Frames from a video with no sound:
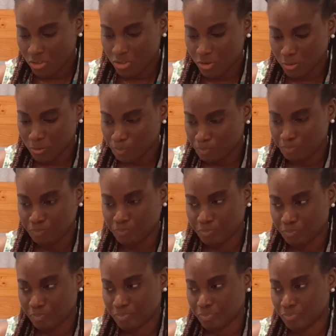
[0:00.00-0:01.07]
so
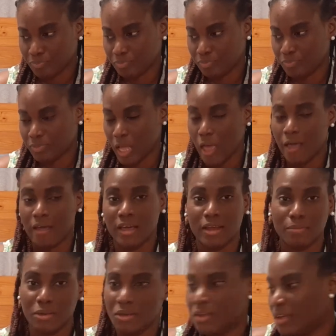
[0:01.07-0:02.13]
gotta
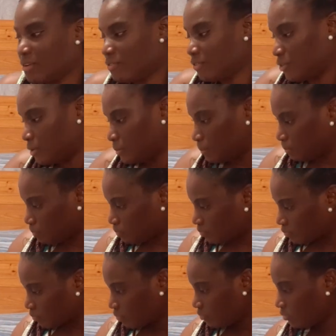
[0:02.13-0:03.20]
be careful.
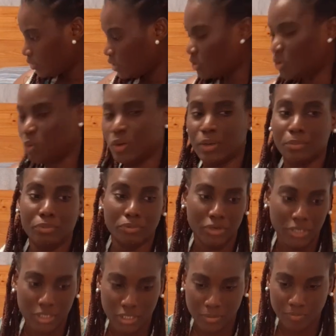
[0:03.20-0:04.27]
Don't want to
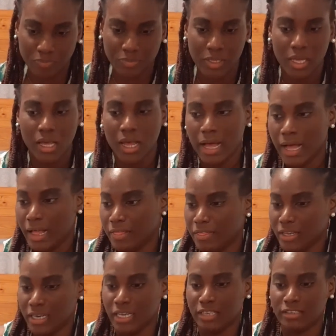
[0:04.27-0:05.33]
break it. And
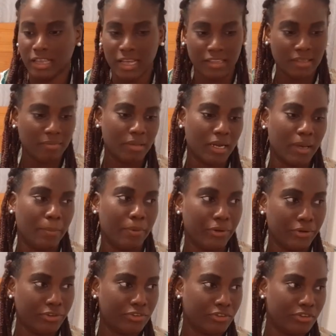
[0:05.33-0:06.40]
the next item that I
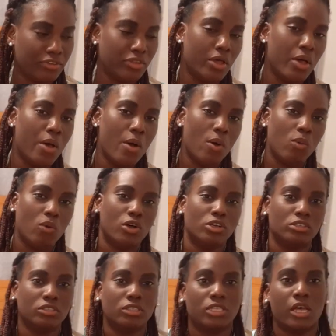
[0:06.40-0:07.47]
purchased
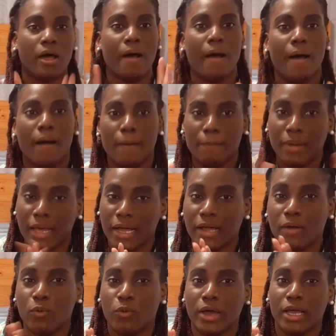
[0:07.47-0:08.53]
was a black
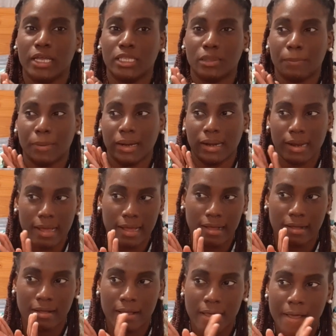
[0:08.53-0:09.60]
and white
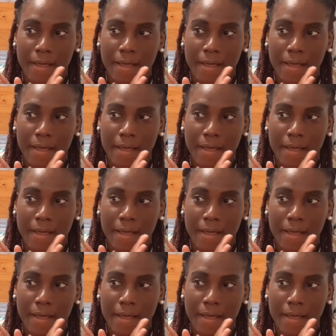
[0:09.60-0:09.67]
plaque,